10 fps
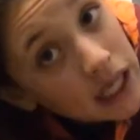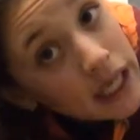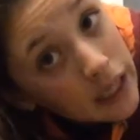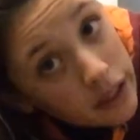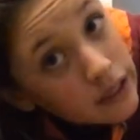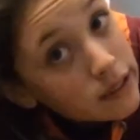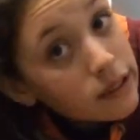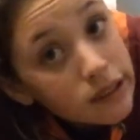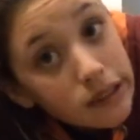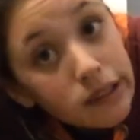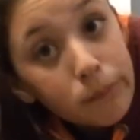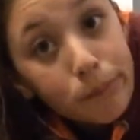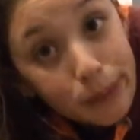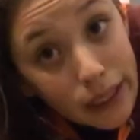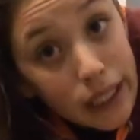my hair looks
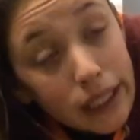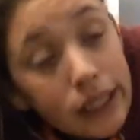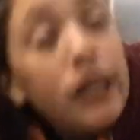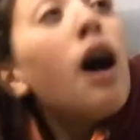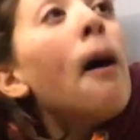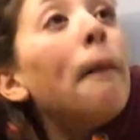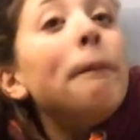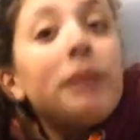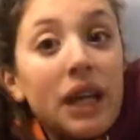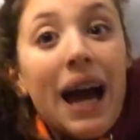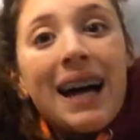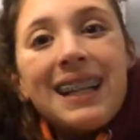bad. But yeah,